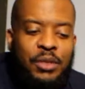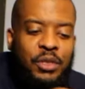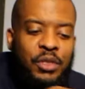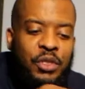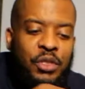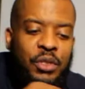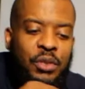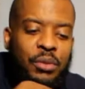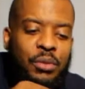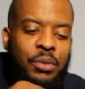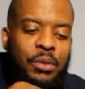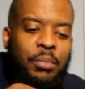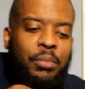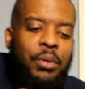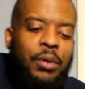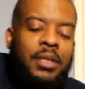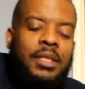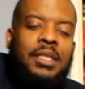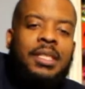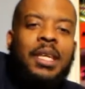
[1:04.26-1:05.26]
in the shoes,
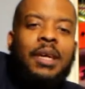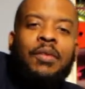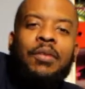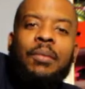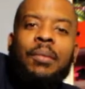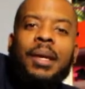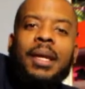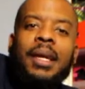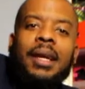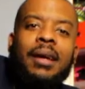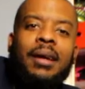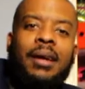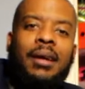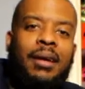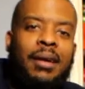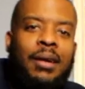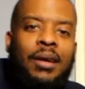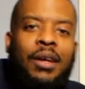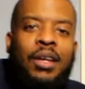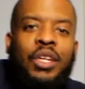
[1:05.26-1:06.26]
put stuff them in there,
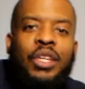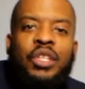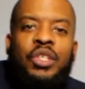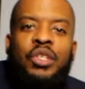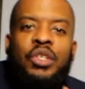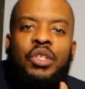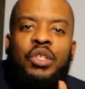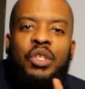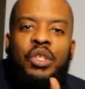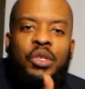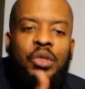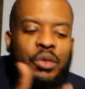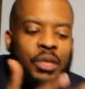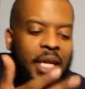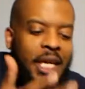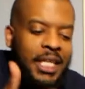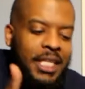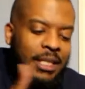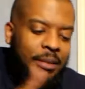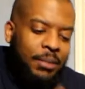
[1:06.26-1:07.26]
should you use
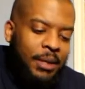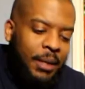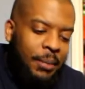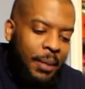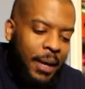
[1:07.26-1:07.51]
HEB